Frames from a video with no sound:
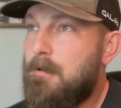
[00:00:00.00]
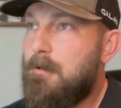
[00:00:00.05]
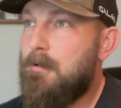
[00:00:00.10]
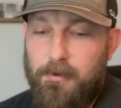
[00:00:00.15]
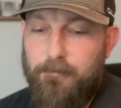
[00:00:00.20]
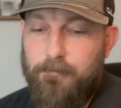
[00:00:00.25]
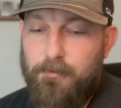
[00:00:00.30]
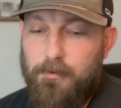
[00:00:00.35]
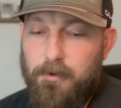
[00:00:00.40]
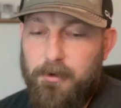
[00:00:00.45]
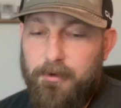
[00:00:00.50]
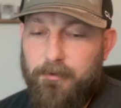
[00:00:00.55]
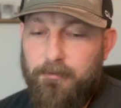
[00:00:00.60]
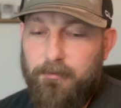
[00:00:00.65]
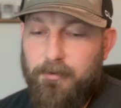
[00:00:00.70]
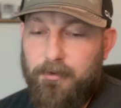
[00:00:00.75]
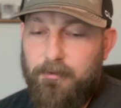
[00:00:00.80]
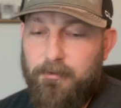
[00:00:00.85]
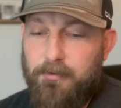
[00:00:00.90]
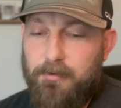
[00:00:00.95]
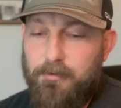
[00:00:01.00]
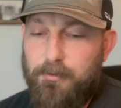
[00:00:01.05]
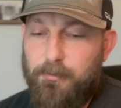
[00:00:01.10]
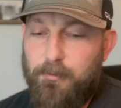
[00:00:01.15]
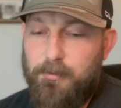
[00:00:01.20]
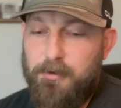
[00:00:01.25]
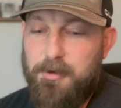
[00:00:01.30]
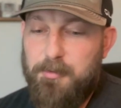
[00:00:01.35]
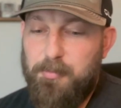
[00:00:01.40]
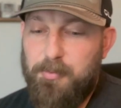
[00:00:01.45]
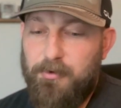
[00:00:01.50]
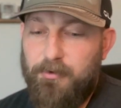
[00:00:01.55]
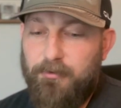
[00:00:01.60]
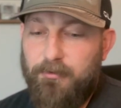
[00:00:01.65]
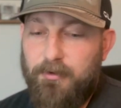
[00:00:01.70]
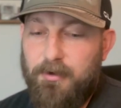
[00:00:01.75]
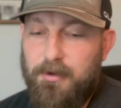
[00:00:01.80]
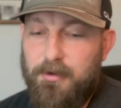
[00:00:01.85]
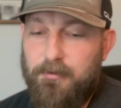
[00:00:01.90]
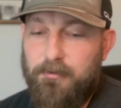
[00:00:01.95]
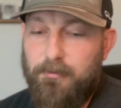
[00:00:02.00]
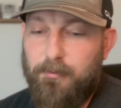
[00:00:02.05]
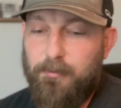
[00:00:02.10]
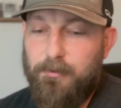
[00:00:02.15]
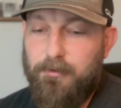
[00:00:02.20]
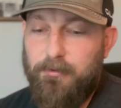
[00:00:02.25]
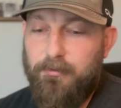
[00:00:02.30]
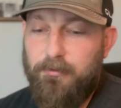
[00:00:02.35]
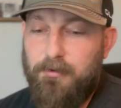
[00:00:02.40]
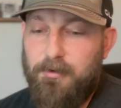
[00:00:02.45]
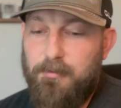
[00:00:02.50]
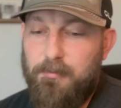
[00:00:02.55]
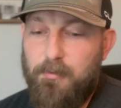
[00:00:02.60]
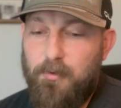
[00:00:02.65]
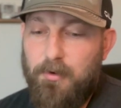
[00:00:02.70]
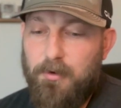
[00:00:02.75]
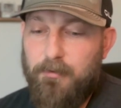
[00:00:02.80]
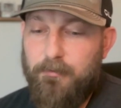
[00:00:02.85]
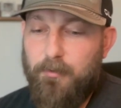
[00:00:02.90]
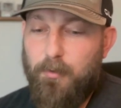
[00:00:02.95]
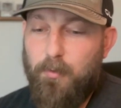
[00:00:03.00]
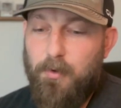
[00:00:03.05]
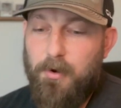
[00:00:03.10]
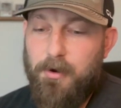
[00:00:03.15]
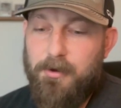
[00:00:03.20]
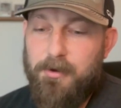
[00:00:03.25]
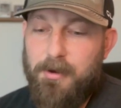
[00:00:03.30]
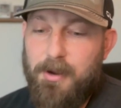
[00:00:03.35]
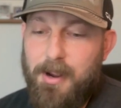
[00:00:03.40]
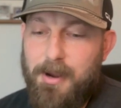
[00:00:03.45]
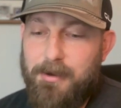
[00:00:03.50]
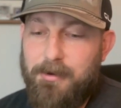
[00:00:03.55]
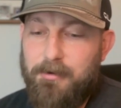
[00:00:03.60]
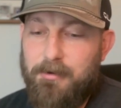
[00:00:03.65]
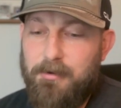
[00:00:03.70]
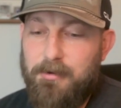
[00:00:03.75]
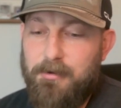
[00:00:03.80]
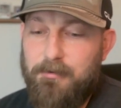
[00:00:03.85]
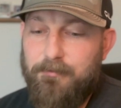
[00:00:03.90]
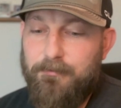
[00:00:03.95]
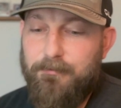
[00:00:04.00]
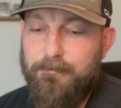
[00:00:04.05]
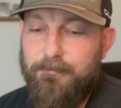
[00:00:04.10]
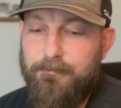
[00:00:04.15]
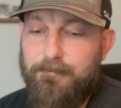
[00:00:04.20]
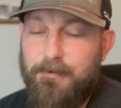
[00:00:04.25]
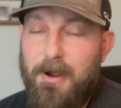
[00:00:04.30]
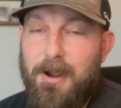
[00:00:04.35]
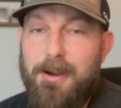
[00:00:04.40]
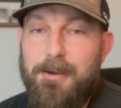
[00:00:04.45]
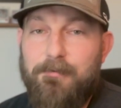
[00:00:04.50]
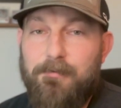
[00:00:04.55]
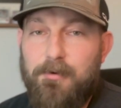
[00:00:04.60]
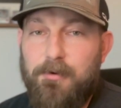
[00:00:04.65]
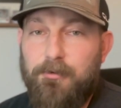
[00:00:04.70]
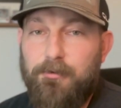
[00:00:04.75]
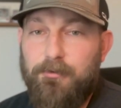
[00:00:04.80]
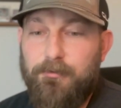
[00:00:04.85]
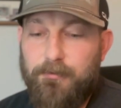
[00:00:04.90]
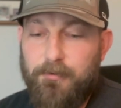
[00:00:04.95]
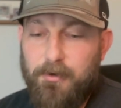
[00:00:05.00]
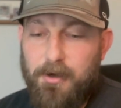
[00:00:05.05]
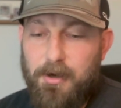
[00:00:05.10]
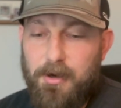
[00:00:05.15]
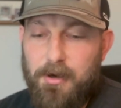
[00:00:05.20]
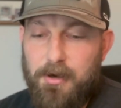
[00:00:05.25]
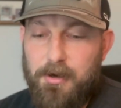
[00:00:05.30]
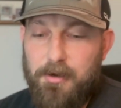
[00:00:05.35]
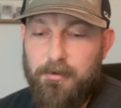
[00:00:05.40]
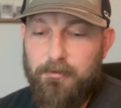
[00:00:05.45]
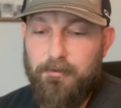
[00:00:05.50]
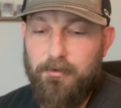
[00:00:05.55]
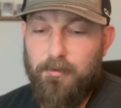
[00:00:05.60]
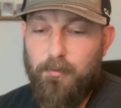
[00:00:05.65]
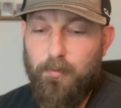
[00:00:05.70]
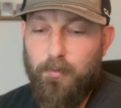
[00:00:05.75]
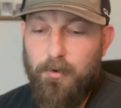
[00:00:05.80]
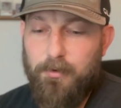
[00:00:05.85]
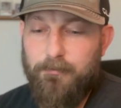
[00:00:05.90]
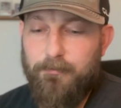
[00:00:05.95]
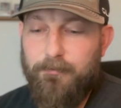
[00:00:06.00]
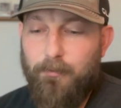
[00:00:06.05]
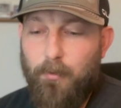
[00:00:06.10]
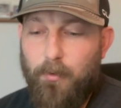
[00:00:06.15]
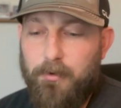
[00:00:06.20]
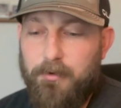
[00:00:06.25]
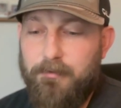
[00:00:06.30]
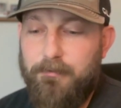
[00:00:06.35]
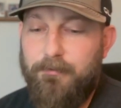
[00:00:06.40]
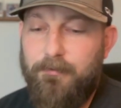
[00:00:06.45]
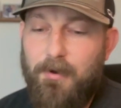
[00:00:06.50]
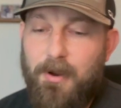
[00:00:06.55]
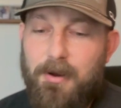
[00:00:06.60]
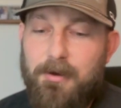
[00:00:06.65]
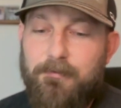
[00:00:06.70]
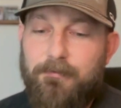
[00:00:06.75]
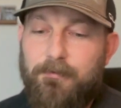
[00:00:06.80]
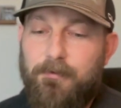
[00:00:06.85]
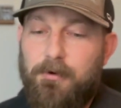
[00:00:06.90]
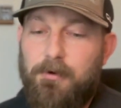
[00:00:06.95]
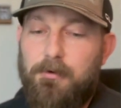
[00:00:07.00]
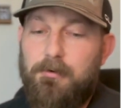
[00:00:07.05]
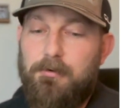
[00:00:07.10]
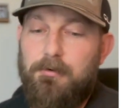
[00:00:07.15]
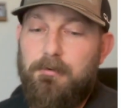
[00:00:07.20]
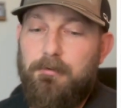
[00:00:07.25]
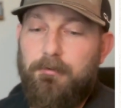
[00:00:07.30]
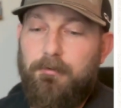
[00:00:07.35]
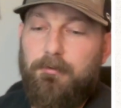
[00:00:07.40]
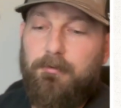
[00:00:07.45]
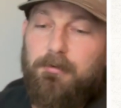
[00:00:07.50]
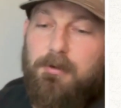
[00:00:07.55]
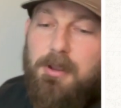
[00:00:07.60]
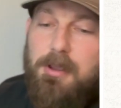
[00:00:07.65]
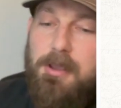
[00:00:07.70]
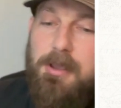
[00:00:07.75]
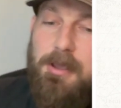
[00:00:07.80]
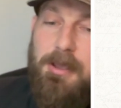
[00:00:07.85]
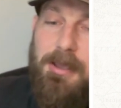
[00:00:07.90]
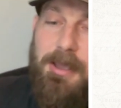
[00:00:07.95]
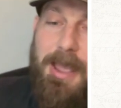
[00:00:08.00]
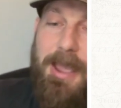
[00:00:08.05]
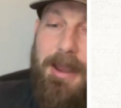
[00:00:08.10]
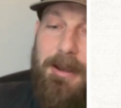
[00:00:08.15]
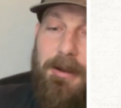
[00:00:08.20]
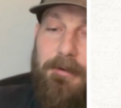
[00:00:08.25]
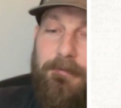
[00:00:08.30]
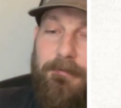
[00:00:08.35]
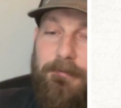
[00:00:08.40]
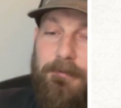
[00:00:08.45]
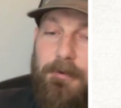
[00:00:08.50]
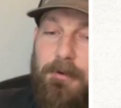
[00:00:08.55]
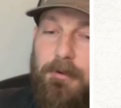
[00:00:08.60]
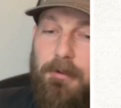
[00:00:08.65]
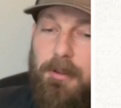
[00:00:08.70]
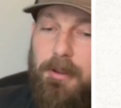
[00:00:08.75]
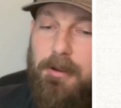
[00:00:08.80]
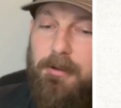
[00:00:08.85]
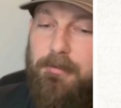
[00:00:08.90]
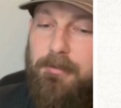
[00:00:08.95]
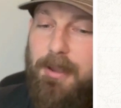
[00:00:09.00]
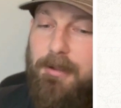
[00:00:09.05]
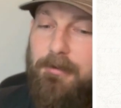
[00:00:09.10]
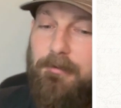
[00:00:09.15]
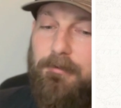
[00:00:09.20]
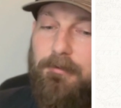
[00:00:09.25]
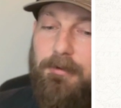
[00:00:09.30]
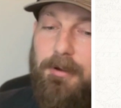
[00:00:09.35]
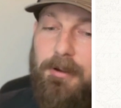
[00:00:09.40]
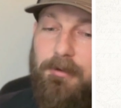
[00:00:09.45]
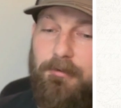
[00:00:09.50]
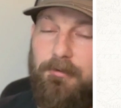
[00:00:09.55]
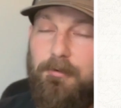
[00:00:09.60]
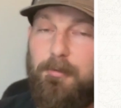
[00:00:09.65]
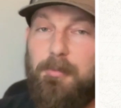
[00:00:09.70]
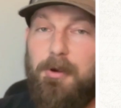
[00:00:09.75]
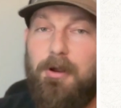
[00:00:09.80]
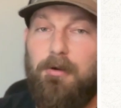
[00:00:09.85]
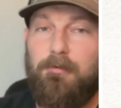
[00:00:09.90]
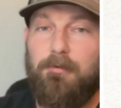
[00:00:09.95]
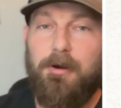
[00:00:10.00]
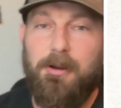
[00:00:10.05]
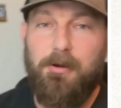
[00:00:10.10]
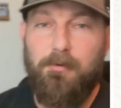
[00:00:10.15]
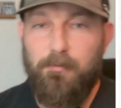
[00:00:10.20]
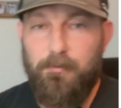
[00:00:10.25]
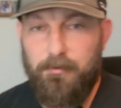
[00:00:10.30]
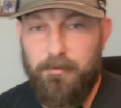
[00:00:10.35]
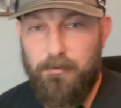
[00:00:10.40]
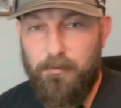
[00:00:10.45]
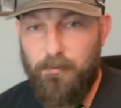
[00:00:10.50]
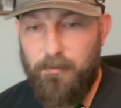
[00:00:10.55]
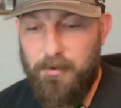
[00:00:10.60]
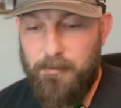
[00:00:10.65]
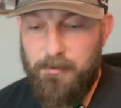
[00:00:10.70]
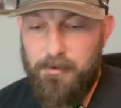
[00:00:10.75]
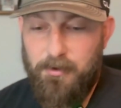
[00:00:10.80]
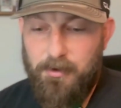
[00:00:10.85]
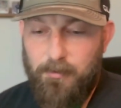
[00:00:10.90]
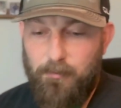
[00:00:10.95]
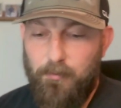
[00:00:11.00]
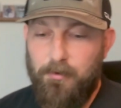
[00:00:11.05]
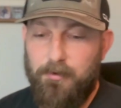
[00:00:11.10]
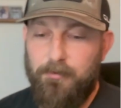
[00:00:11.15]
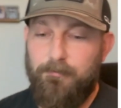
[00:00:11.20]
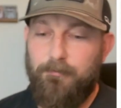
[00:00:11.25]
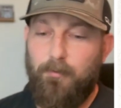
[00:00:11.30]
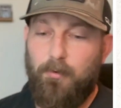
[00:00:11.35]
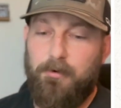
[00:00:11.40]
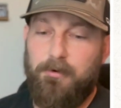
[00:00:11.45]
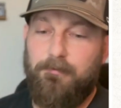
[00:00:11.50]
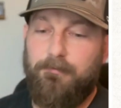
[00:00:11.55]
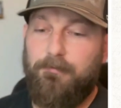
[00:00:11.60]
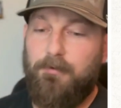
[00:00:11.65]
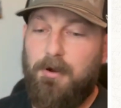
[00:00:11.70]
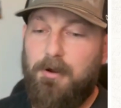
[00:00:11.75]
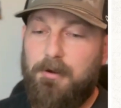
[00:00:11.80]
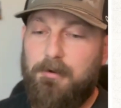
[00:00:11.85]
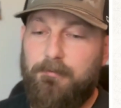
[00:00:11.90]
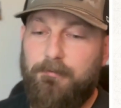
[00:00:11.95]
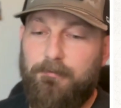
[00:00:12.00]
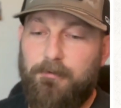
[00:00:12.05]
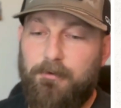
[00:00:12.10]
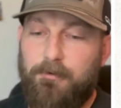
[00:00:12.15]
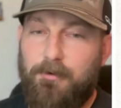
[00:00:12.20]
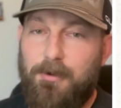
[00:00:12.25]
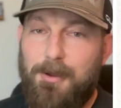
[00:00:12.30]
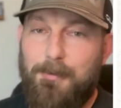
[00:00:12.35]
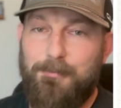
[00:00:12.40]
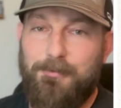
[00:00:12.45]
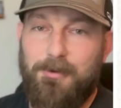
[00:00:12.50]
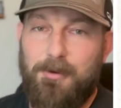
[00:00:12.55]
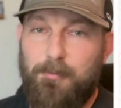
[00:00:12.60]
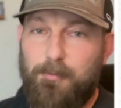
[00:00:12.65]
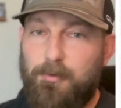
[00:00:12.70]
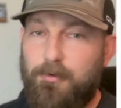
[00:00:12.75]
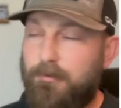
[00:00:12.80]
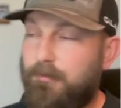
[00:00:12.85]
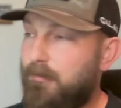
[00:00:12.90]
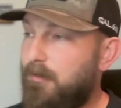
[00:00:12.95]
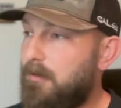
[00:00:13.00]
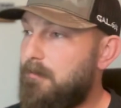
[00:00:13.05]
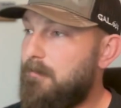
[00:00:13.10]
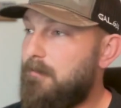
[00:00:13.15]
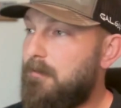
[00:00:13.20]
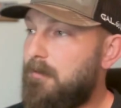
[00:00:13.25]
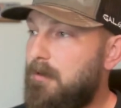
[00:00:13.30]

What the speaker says: If you look at 63%, we see more of a 195-ish for guys and a 145 for girls. And I feel like that sounds about right with the women at 145 for top 10%.